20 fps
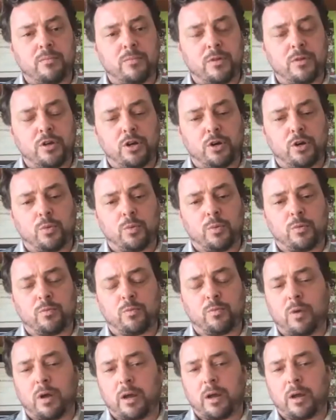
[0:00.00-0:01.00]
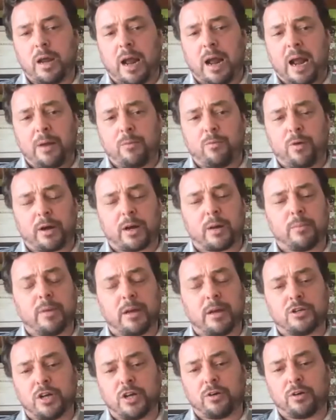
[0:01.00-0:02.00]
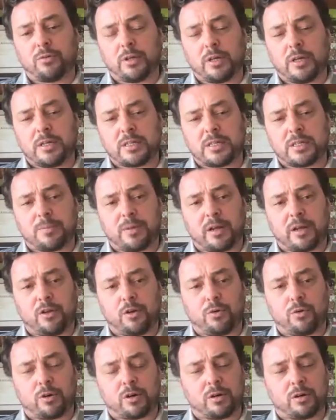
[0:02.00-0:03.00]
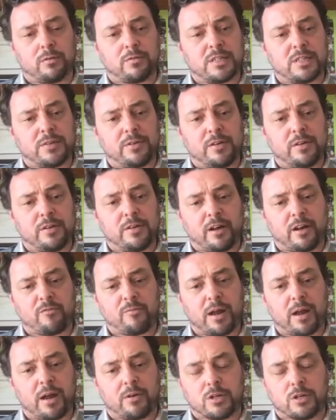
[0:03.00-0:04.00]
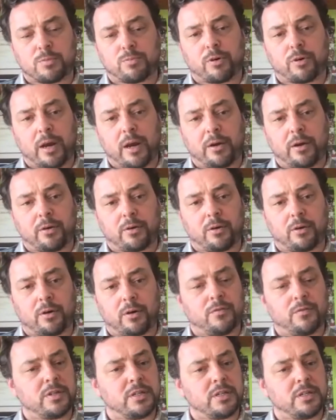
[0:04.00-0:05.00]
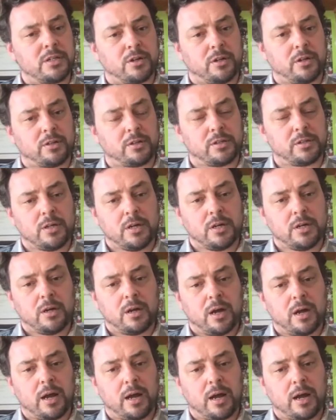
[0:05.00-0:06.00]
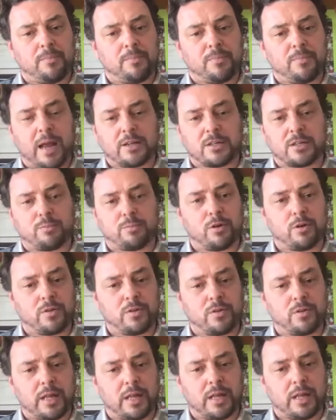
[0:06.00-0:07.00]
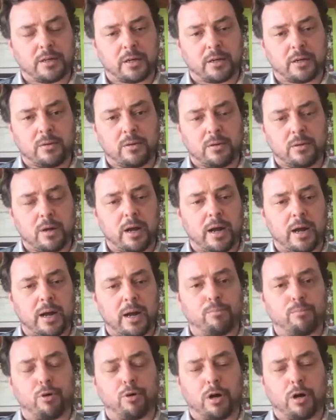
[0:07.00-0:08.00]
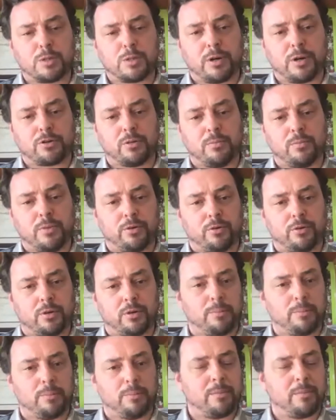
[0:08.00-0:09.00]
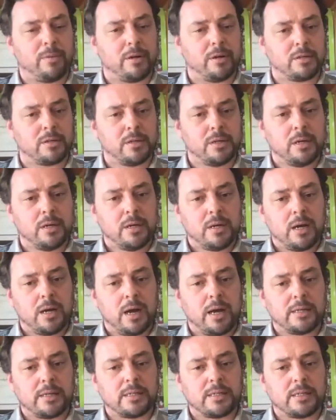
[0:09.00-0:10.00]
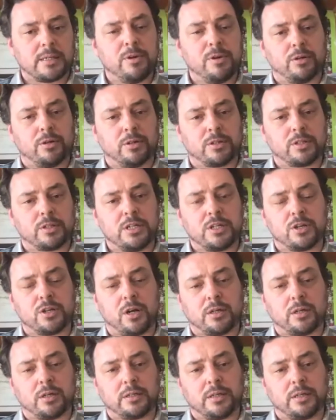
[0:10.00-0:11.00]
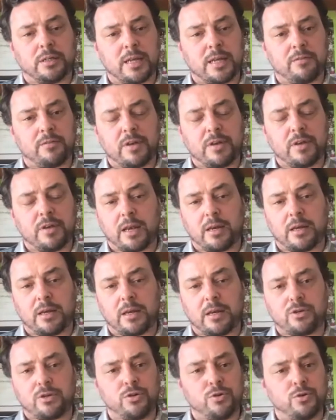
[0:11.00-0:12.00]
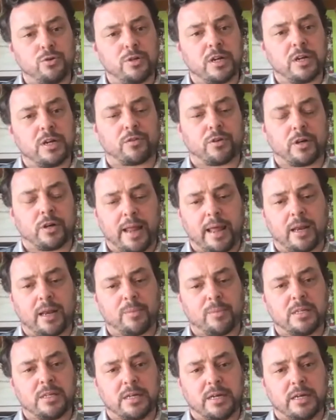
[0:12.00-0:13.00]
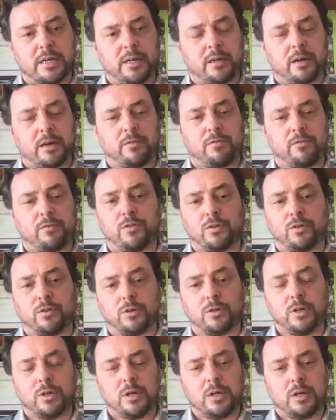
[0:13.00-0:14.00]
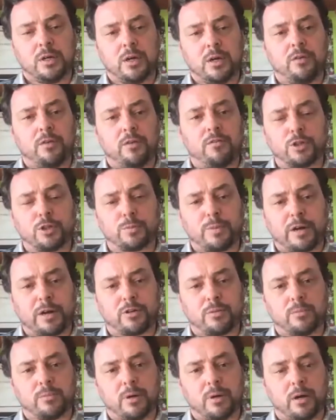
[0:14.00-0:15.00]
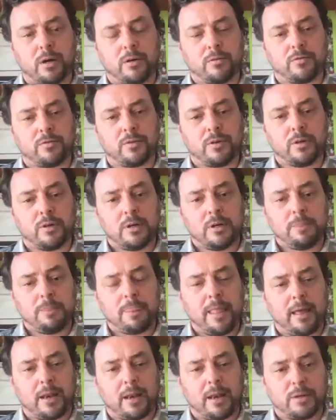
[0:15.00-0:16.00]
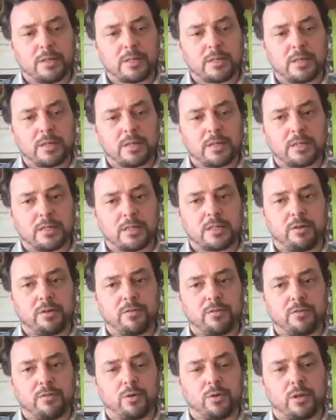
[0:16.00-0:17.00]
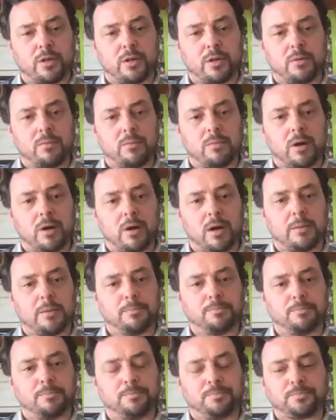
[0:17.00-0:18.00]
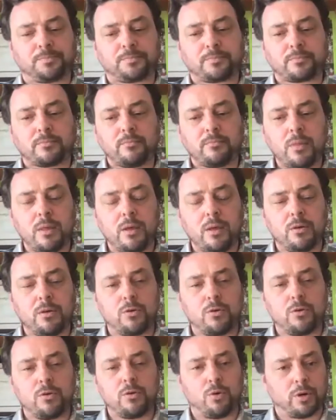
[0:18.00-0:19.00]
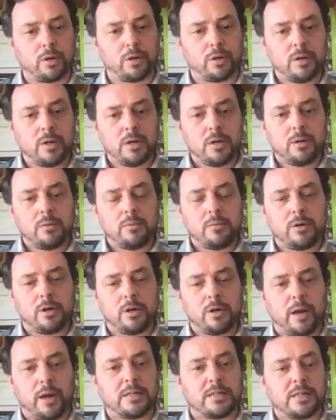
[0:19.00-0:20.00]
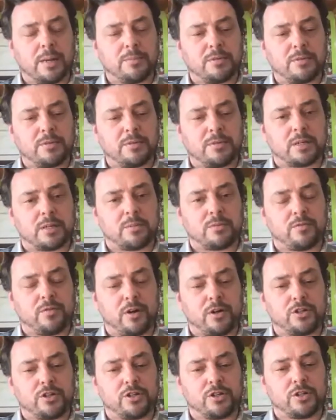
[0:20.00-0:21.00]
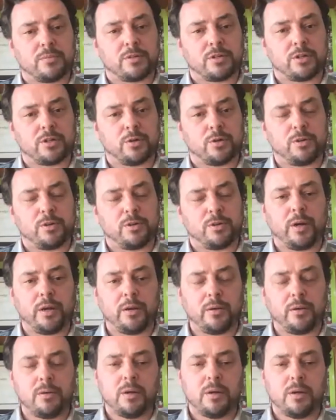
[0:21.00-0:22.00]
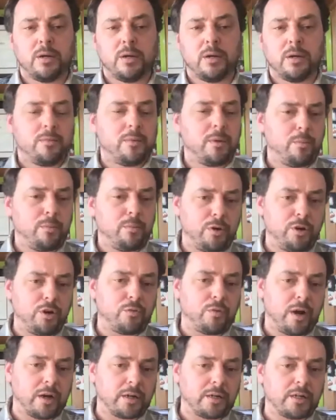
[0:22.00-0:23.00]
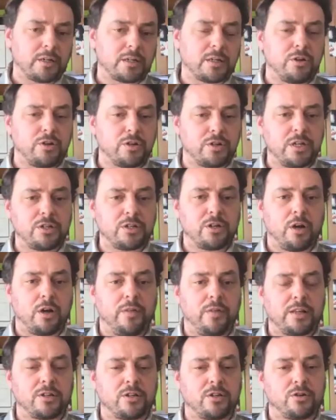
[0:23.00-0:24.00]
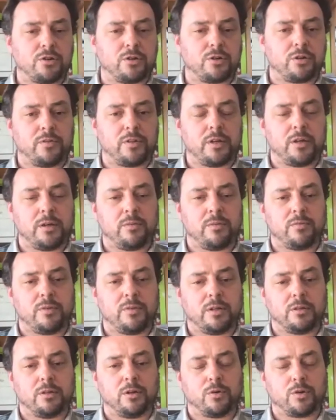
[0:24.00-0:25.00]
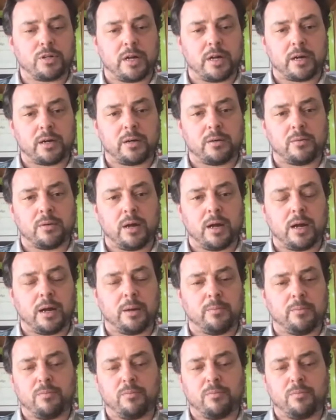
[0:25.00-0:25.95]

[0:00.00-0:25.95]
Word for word: you know, I recommend generally something in the order of 75 pounds per acre of sea salt um, as a prophylactic uh, broad spectrum mineral amendment. Uh, sea minerals, sea salt does have 92 different elements in it, a full a full spectrum of elements necessary for the um, core, you know, enzyme systems to function. So between between your rock dust and your sea salt, that's the sort of the the low tech um,